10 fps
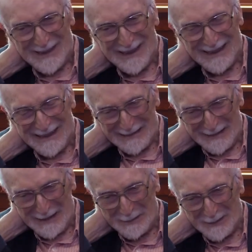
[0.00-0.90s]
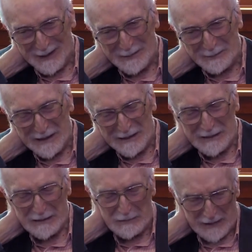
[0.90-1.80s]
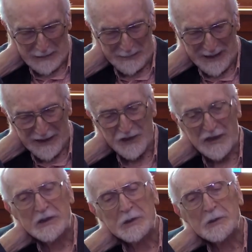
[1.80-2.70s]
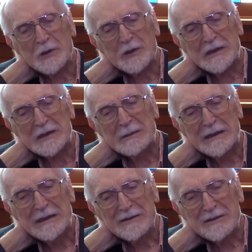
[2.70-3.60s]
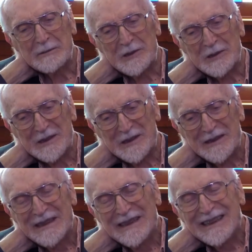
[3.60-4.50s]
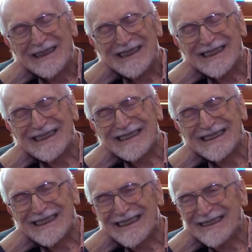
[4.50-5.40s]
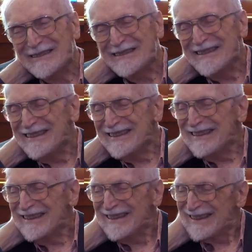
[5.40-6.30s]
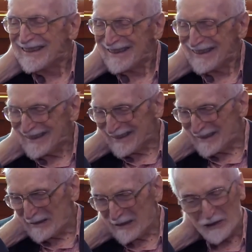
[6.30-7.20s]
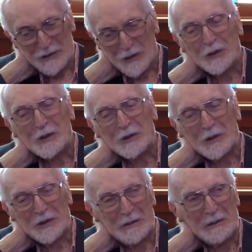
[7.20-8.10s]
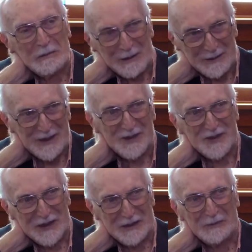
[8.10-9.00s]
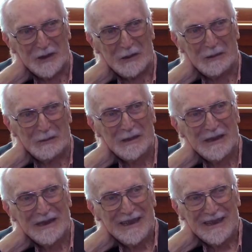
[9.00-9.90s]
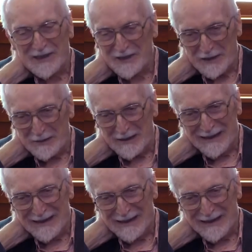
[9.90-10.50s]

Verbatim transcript: uh, and, uh, well, Bers I you already from earlier. And uh, I, I, was talking to them about this uh, problem. I said,